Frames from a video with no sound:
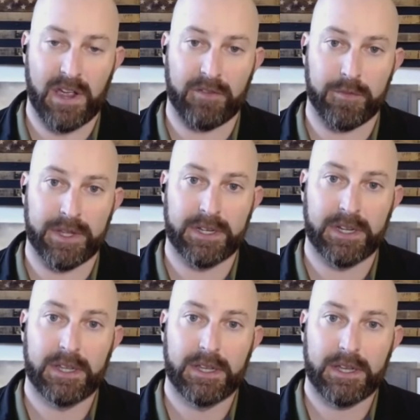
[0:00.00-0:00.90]
government
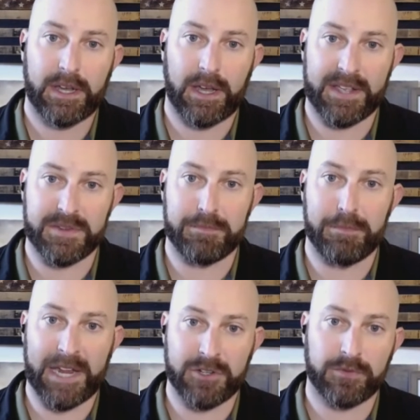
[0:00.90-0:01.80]
as a
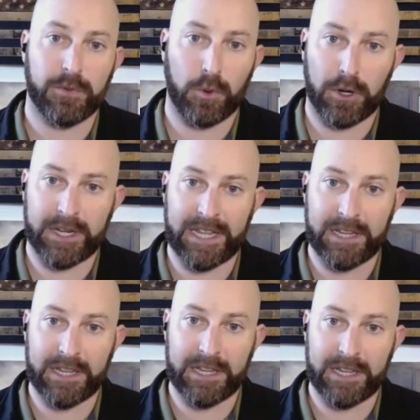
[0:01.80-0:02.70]
major foreign
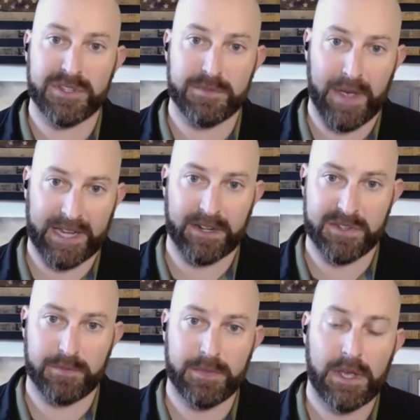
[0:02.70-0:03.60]
influence
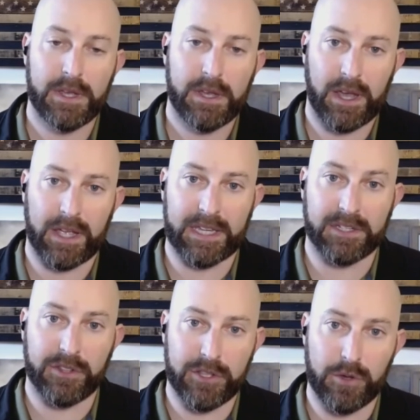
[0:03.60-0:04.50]
mechanism
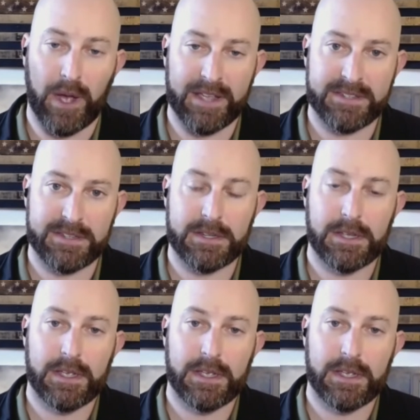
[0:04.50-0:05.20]
into the U.S.